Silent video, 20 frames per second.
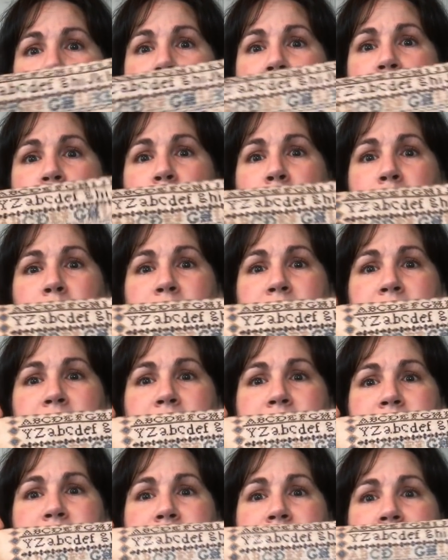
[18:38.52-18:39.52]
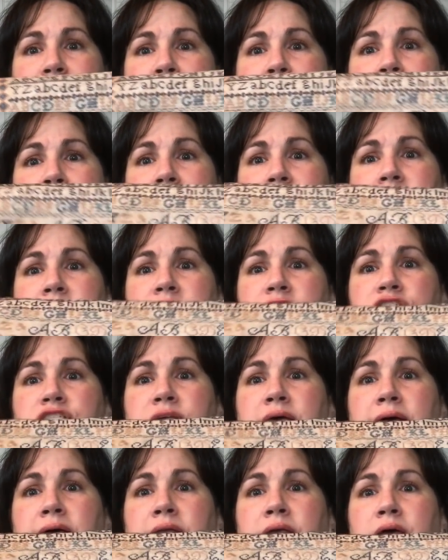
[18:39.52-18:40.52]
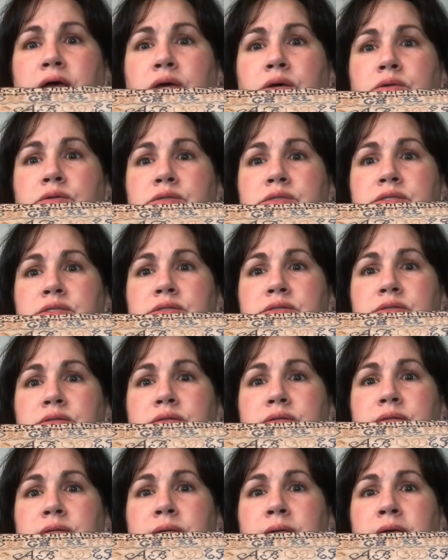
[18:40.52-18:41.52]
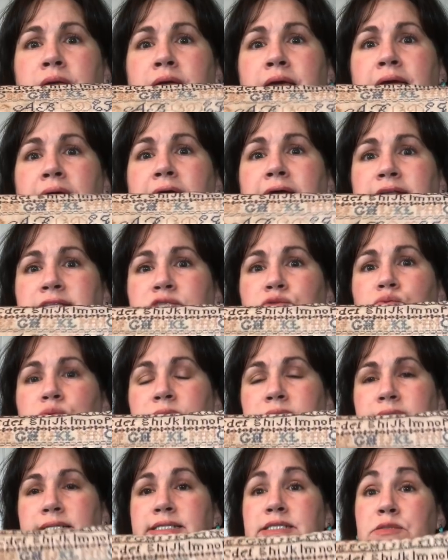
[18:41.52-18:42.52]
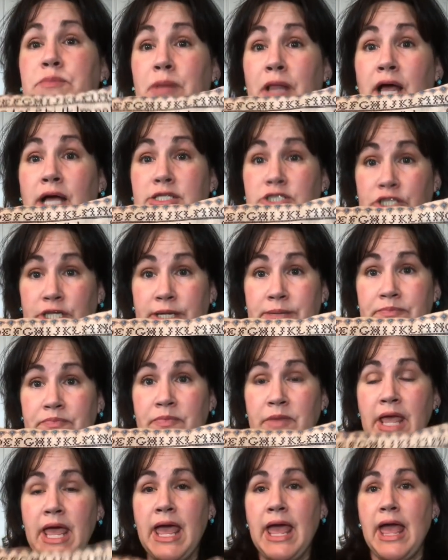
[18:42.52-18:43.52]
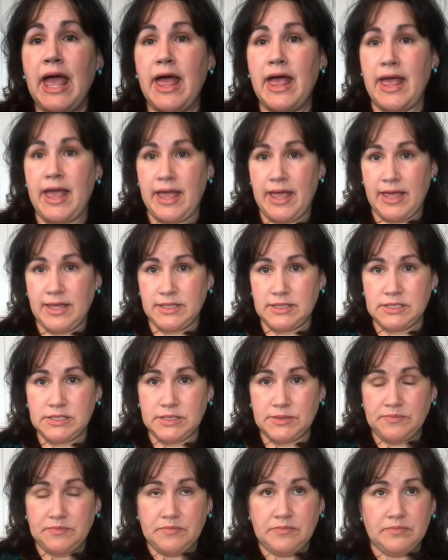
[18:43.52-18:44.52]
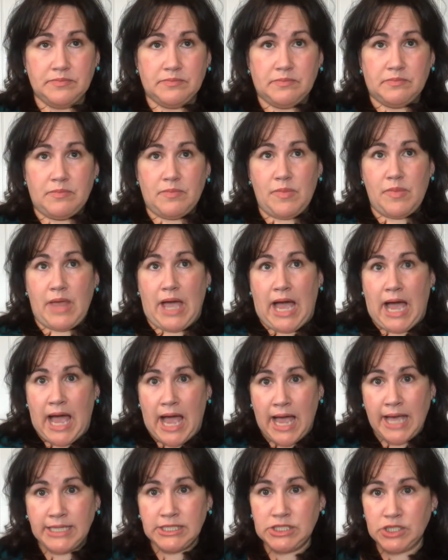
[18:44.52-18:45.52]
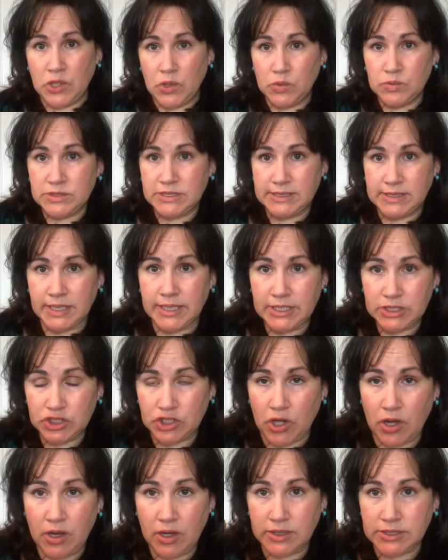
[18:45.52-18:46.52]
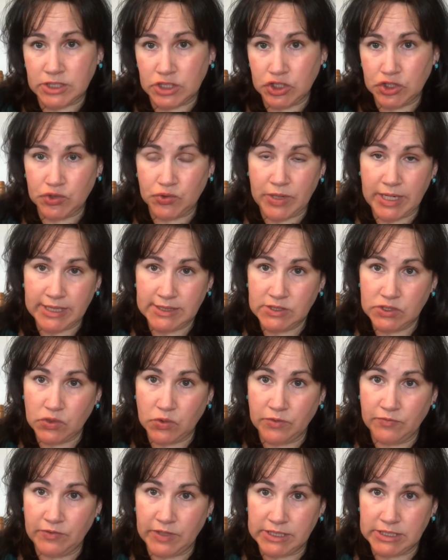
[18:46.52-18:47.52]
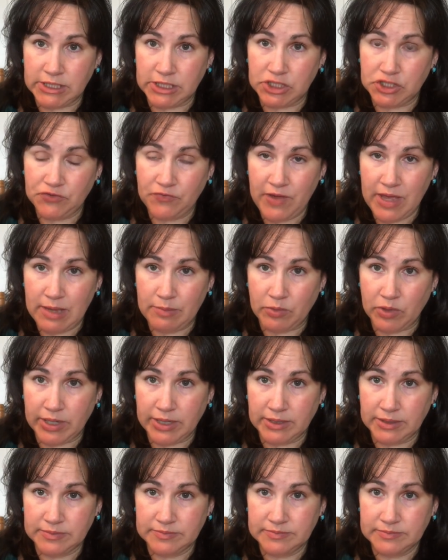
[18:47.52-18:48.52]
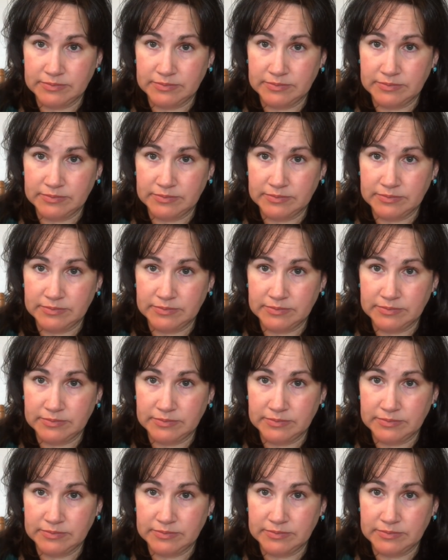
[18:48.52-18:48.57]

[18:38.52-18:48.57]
You probably can't see because of the shadows. It's really splotchy. And I don't stitch on distressed or vintage fabric